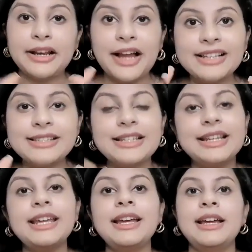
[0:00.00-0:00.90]

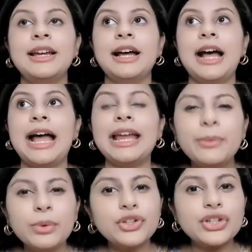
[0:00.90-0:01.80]
lastly,
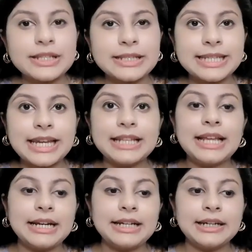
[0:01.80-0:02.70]
I would just say
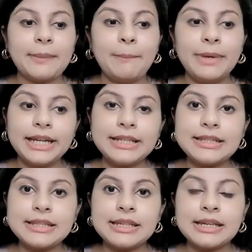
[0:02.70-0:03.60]
that
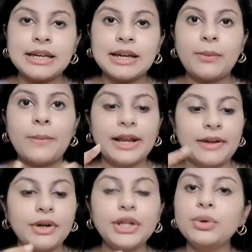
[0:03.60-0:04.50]
please,
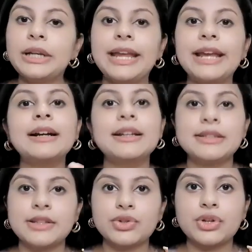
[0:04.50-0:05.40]
whenever you take a
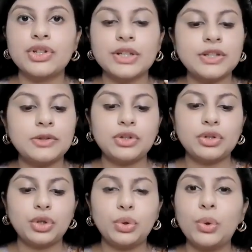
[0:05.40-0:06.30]
decision, just
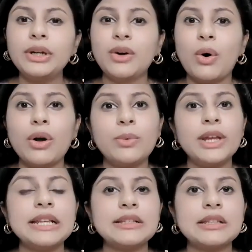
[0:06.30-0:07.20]
don't
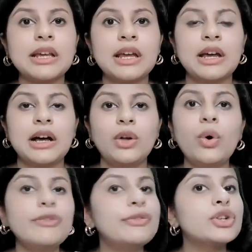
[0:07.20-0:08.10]
always
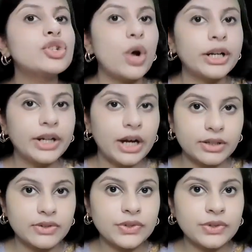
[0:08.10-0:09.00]
go for
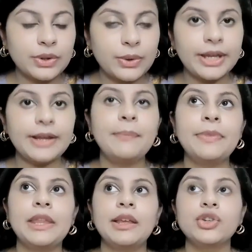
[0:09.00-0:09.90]
shortcuts. Okay.
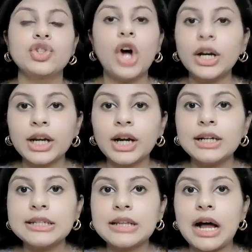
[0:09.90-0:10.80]

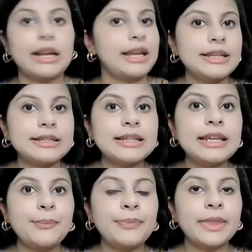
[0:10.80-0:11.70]
Shortcuts are
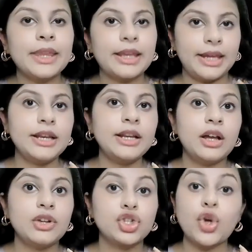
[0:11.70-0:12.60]
easy
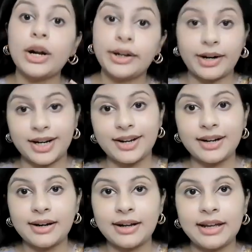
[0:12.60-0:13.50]
in short
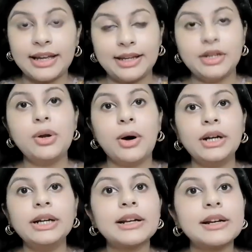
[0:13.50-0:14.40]
run. In
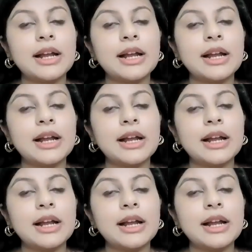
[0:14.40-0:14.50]
longer